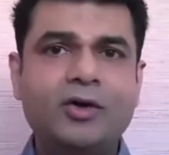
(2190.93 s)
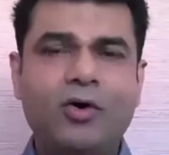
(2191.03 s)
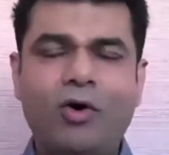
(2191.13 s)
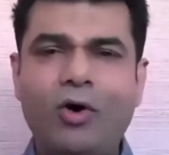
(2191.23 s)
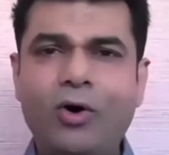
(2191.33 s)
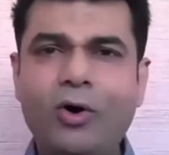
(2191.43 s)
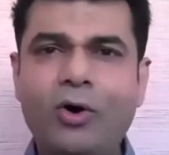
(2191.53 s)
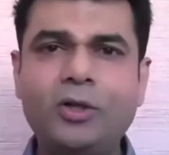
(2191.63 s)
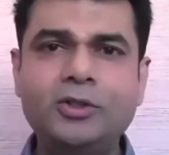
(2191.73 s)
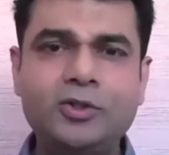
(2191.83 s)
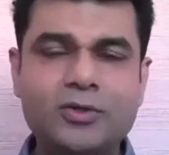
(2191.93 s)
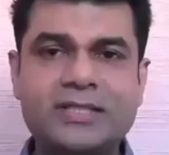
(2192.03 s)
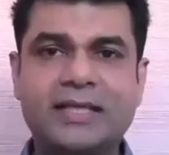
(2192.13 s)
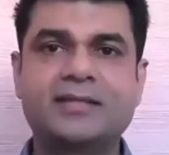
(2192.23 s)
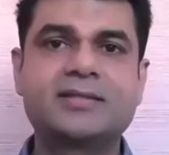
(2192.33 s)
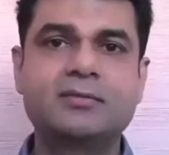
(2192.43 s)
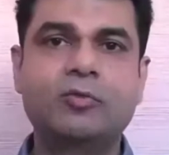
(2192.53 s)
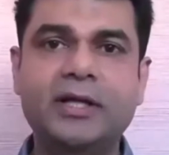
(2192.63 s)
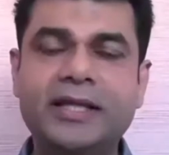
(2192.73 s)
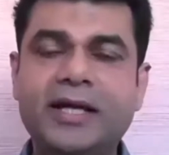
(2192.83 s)
All those things
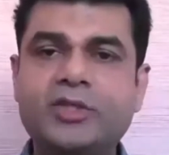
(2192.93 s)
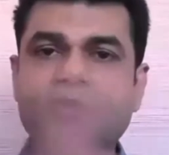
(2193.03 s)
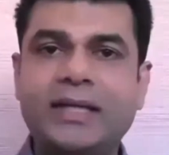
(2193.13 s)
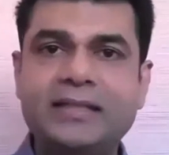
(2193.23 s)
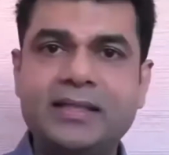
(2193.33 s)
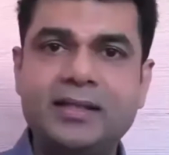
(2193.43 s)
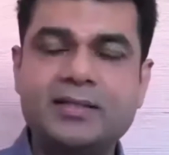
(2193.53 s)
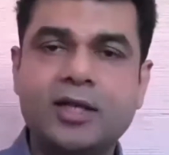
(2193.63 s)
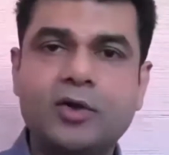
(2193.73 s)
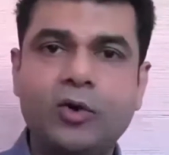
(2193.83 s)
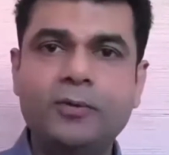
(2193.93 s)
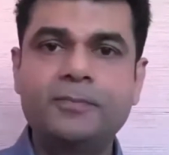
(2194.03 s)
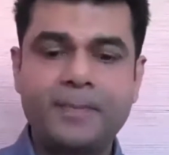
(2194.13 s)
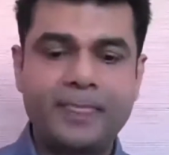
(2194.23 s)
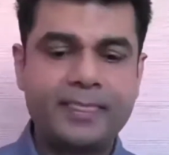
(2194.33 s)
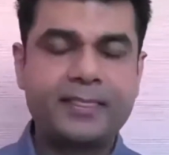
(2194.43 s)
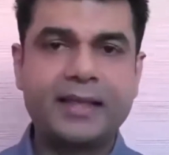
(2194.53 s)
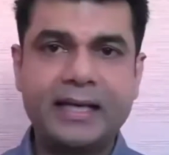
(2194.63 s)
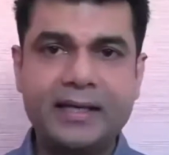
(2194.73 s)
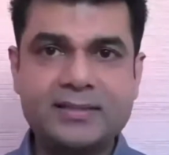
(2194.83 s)
were there 20 years ago.
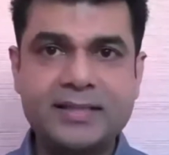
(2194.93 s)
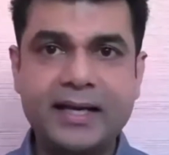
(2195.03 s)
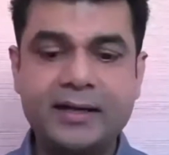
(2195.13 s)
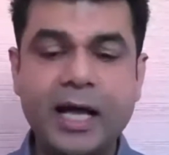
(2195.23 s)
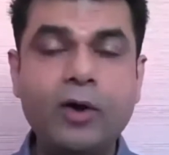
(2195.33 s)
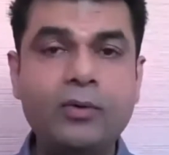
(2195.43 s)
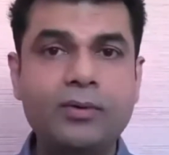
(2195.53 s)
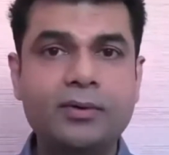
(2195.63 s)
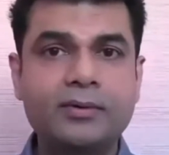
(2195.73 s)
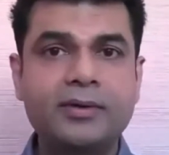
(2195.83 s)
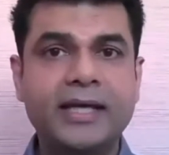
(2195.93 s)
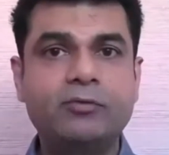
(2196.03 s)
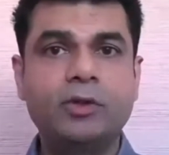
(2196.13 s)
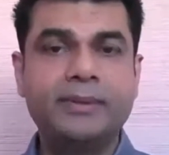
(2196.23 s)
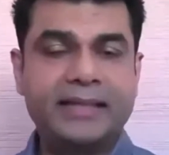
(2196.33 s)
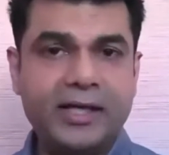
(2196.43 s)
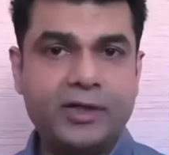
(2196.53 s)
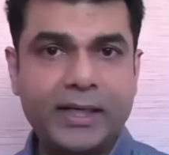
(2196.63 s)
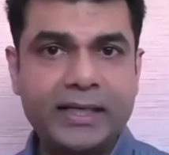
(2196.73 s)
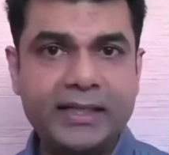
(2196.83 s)
It is there now. It will be there
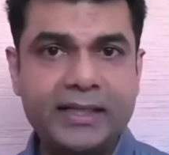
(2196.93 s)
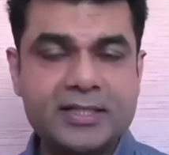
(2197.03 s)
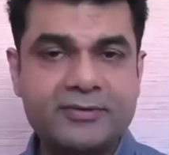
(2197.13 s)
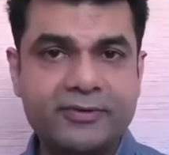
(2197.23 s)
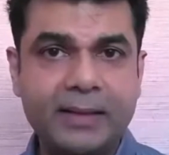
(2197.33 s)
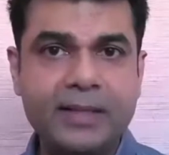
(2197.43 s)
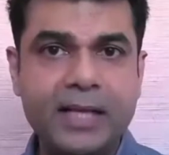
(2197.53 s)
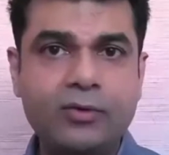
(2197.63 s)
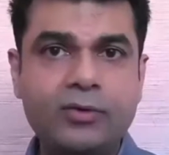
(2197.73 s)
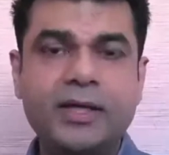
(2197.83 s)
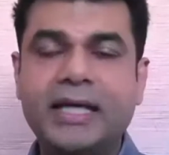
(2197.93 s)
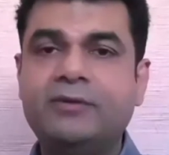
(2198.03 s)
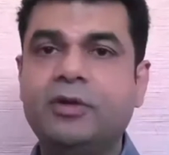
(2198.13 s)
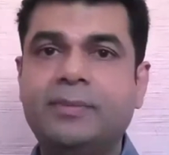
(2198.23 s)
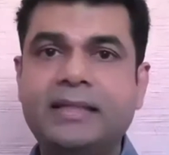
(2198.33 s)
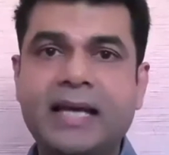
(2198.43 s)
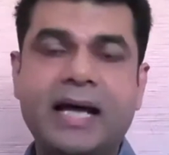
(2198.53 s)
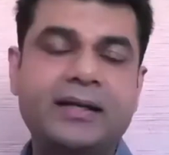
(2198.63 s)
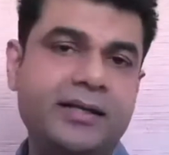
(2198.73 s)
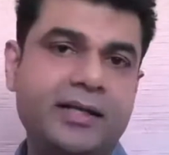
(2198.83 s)
20 years from now. It will be there
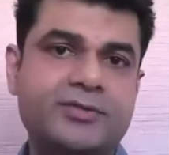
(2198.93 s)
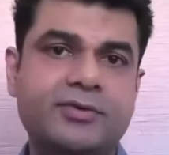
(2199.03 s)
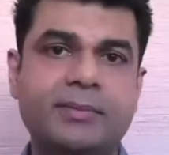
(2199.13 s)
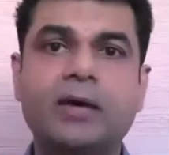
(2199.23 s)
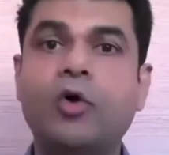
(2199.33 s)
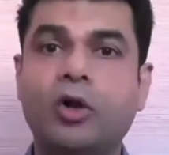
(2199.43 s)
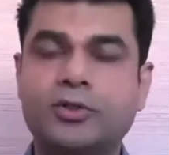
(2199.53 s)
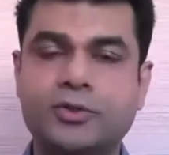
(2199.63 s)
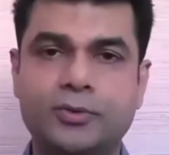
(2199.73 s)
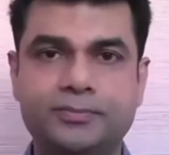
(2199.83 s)
100 years from now also.